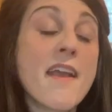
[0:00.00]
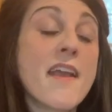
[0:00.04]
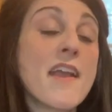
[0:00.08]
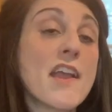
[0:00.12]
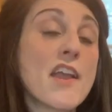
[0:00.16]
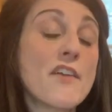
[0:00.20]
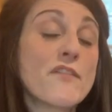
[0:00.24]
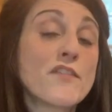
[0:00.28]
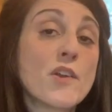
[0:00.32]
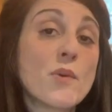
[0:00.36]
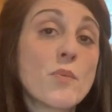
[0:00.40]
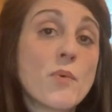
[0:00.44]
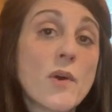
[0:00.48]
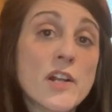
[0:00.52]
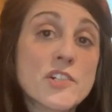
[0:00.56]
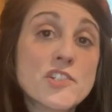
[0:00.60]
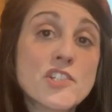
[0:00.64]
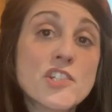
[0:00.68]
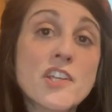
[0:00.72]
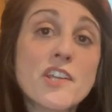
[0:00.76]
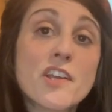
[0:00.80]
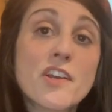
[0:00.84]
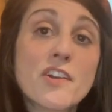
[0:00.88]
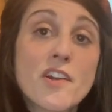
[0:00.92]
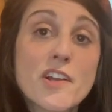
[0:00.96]
If you're
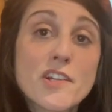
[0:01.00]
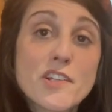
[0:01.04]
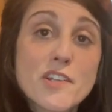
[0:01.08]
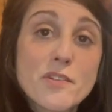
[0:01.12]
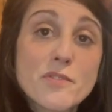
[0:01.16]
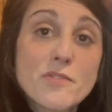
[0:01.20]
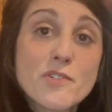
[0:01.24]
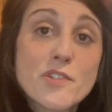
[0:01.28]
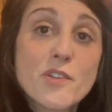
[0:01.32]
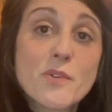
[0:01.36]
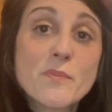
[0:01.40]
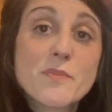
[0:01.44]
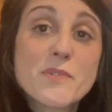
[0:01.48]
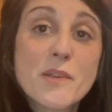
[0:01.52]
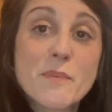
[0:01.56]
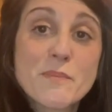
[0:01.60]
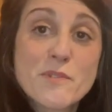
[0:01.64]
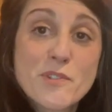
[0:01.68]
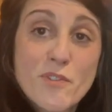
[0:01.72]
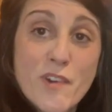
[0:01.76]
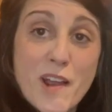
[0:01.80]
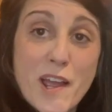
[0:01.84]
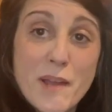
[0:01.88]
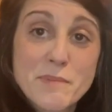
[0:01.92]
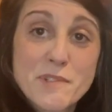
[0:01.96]
watching it on YouTube,
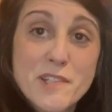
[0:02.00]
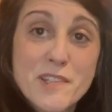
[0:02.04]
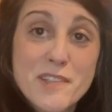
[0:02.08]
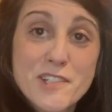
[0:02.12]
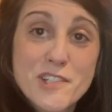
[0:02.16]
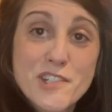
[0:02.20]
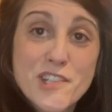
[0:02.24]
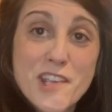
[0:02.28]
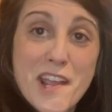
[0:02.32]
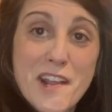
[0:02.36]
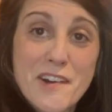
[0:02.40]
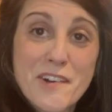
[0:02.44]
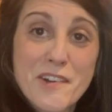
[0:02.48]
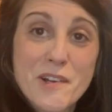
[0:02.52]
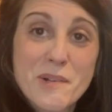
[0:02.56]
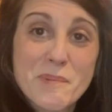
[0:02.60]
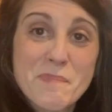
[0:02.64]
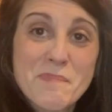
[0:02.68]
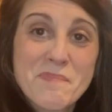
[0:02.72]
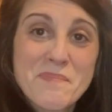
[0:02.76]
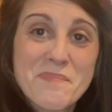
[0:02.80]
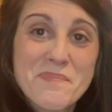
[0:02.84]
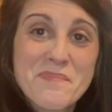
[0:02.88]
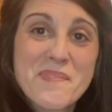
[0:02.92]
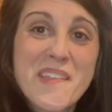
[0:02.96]
subscribe to the channel.
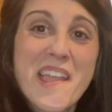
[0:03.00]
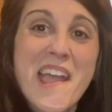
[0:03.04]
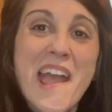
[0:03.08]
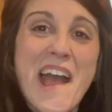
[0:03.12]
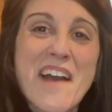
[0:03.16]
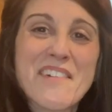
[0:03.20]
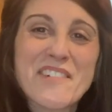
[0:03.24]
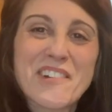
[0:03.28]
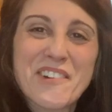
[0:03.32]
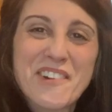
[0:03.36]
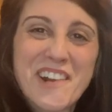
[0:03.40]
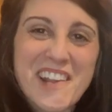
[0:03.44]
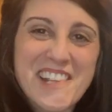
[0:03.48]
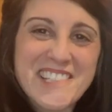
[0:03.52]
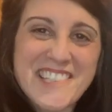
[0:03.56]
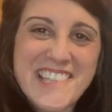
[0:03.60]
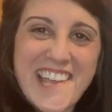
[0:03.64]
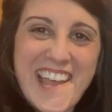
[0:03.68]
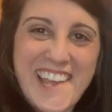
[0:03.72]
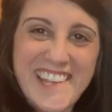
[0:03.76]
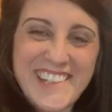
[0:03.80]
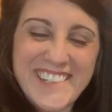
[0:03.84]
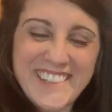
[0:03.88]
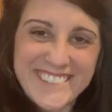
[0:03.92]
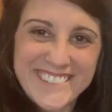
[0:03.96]
Have a great
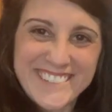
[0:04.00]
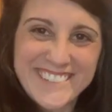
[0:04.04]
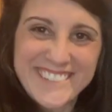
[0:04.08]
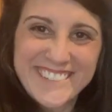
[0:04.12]
day.